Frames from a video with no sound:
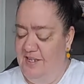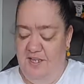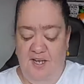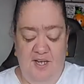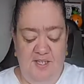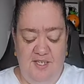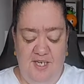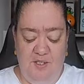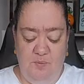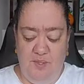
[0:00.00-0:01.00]
The
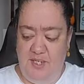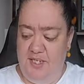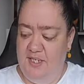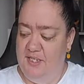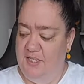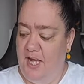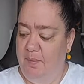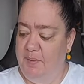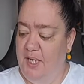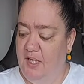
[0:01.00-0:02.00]
next one is
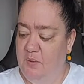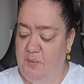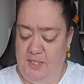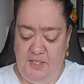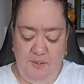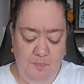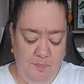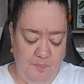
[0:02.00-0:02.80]
Happy Halloween.